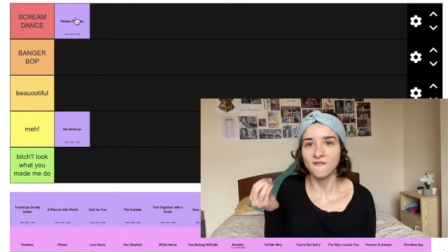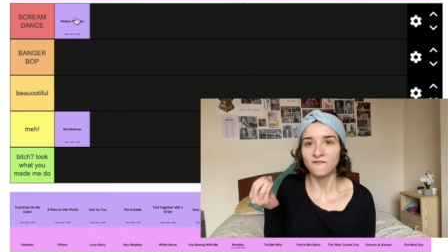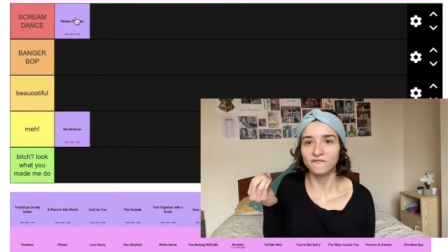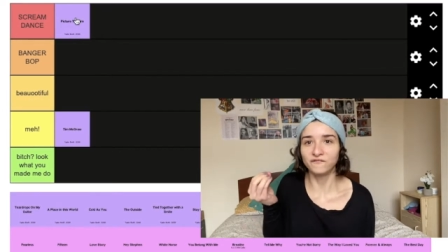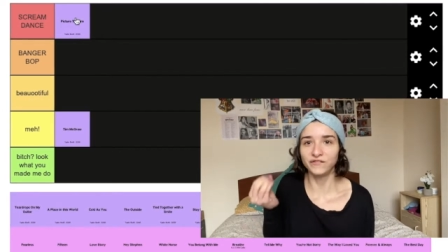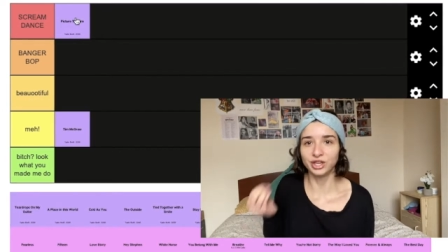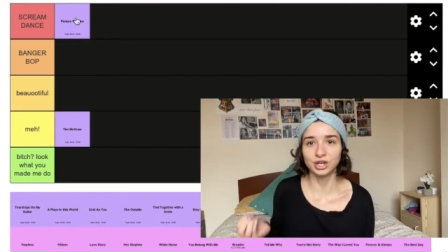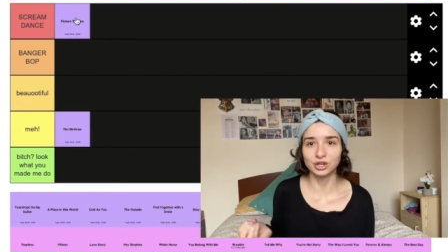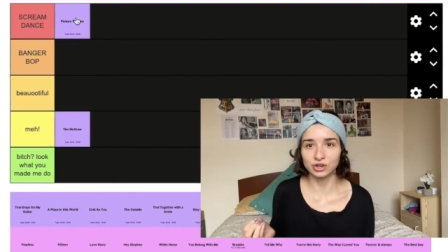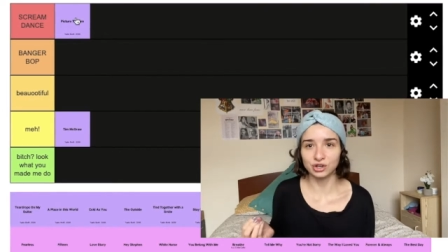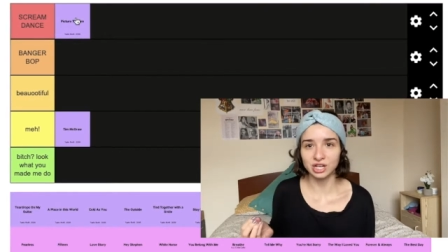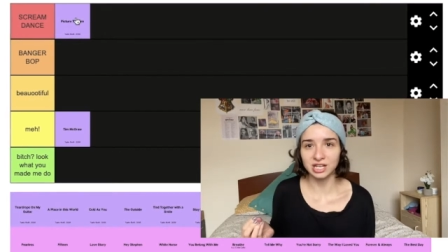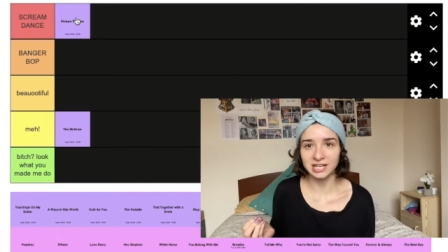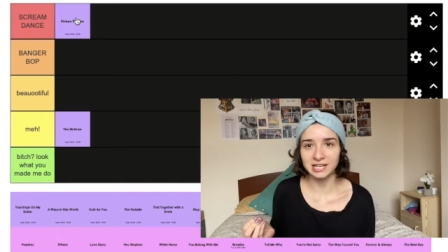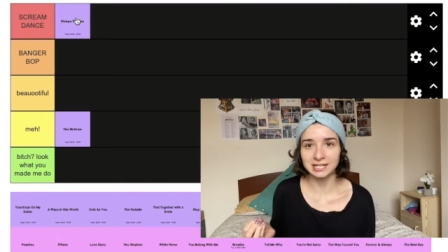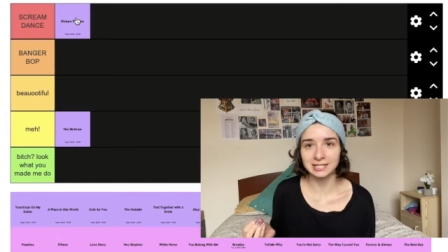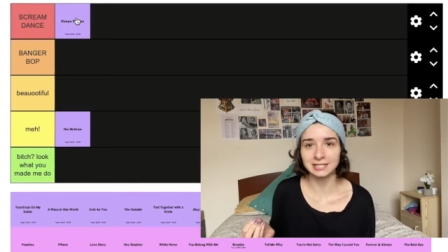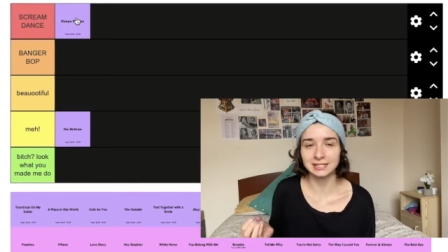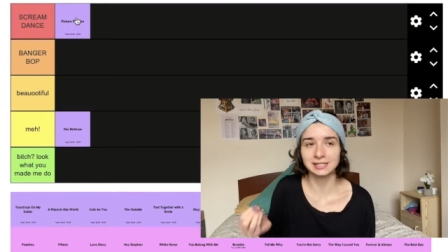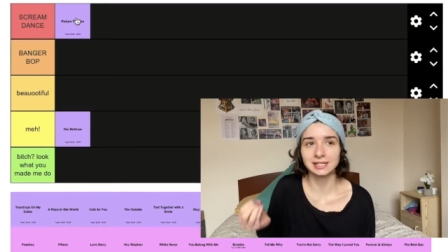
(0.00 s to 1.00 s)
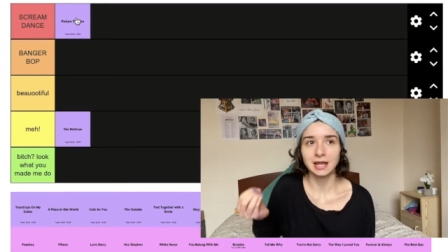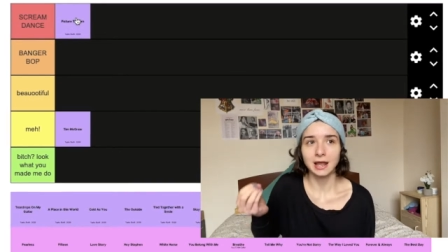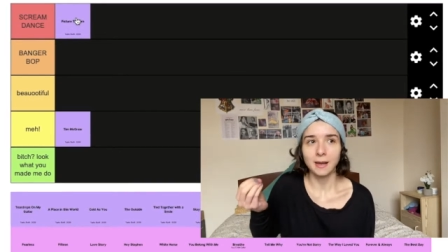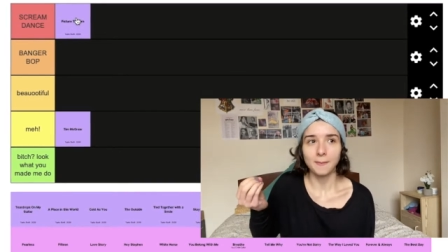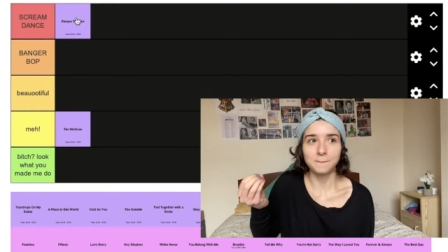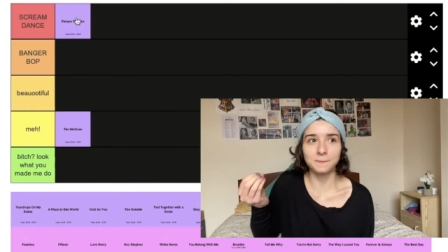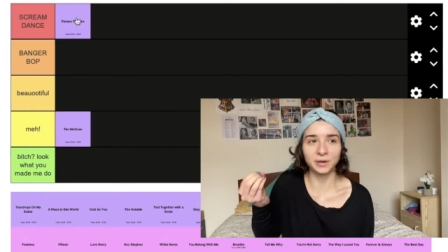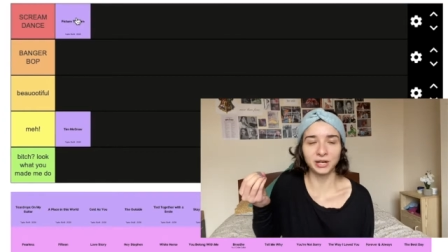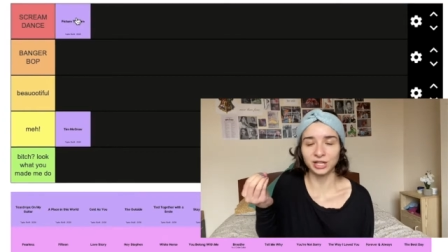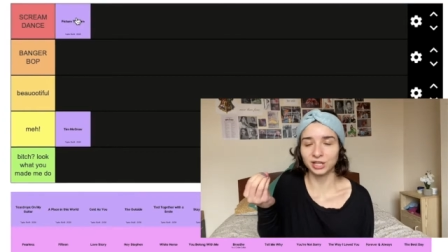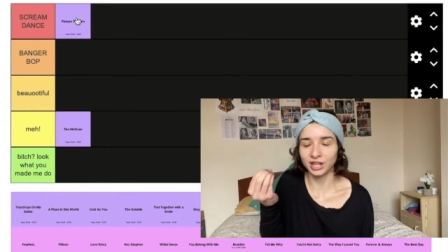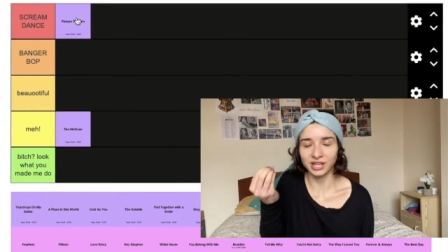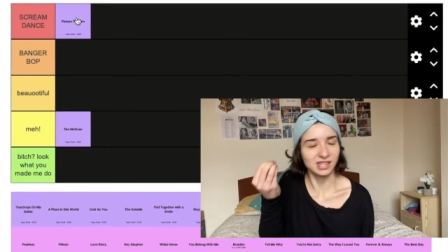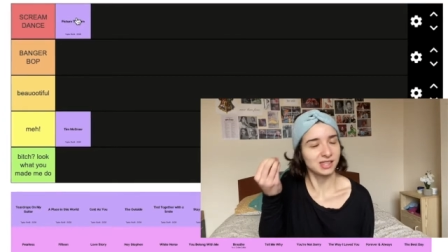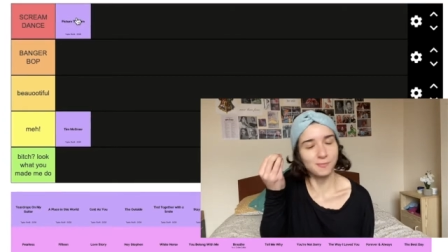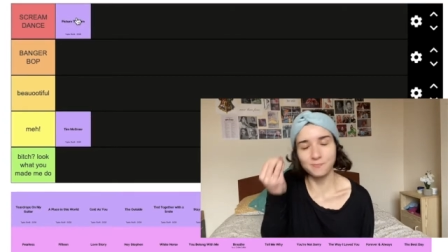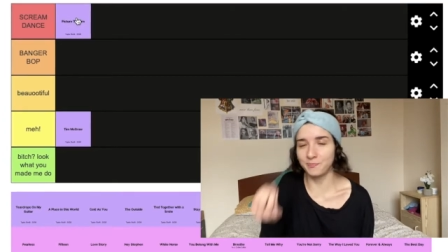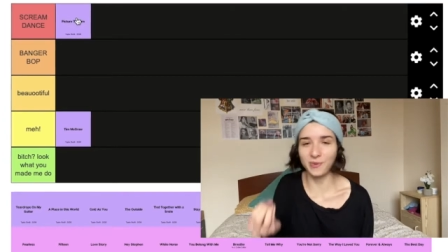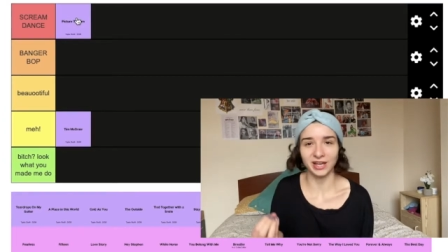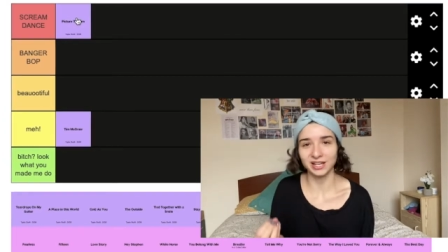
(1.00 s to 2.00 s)
furious but in like the
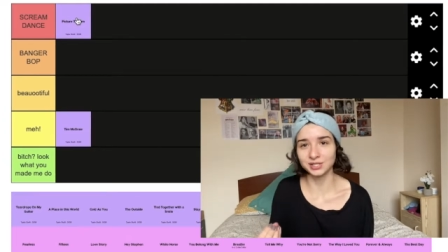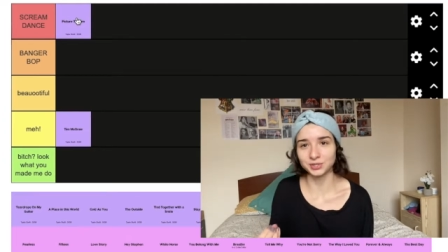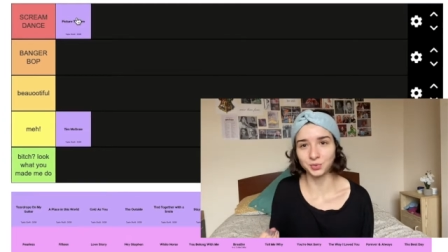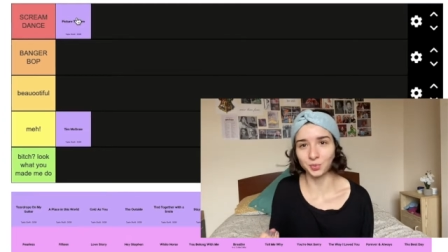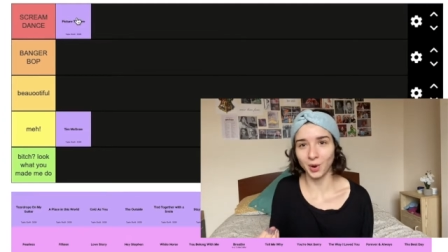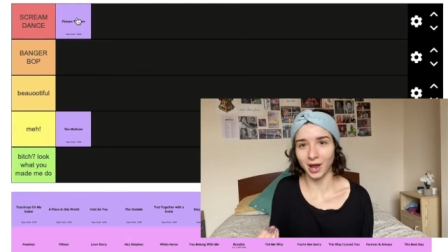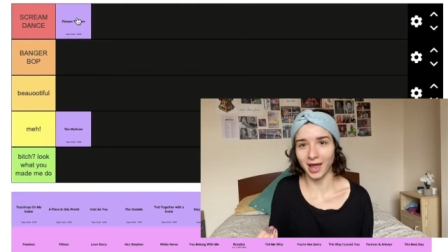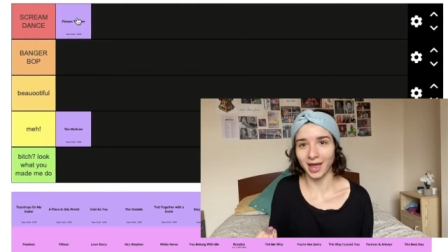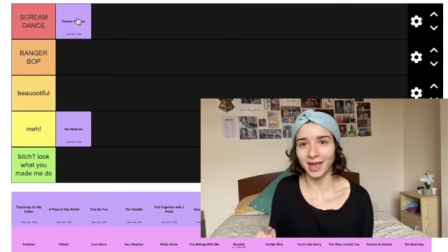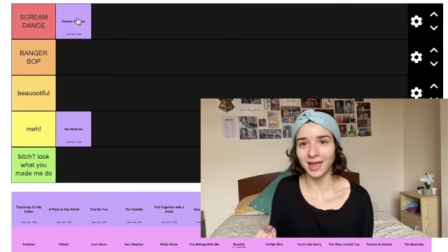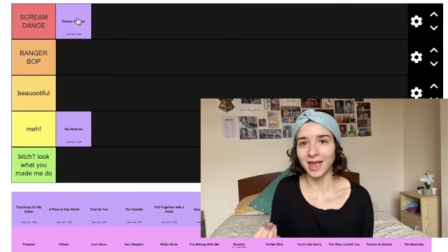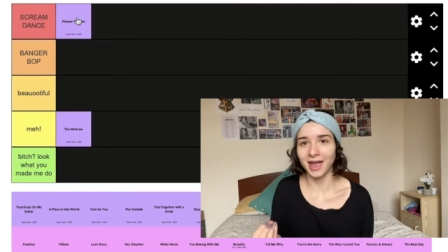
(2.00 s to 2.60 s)
best way